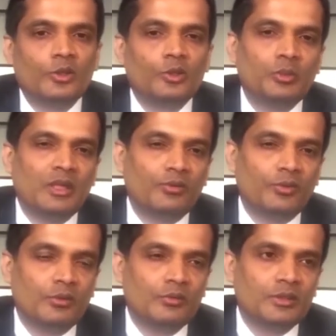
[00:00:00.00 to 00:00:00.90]
and this is
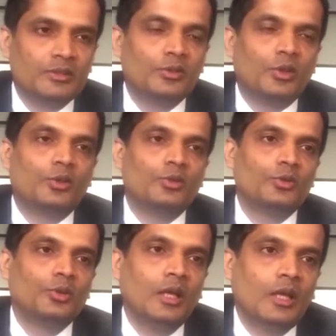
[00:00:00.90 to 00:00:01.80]
typically more
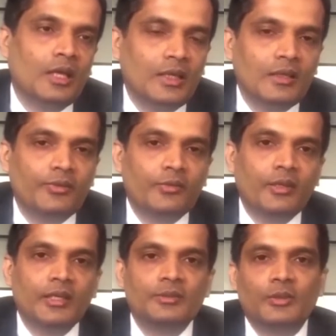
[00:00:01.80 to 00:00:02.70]
on
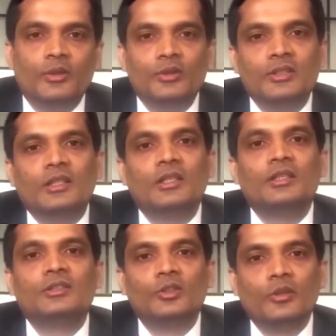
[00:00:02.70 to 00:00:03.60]
standing and walking
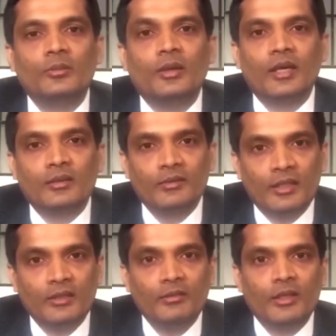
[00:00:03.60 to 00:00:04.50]
and patient is
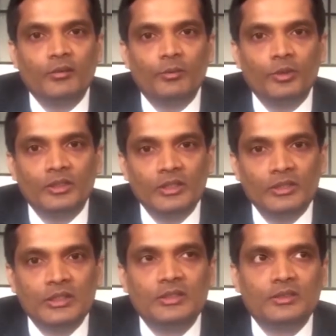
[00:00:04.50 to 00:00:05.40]
very comfortable
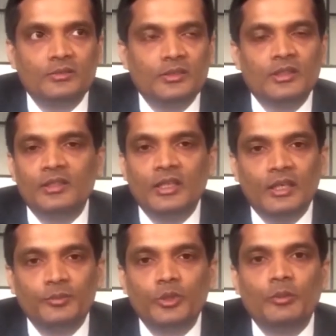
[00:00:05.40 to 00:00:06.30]
if he sits for
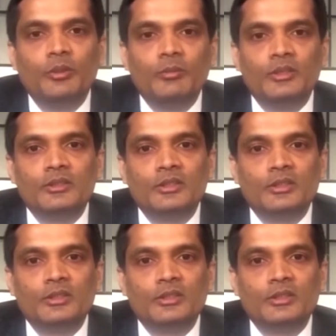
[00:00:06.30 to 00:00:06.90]
2 minutes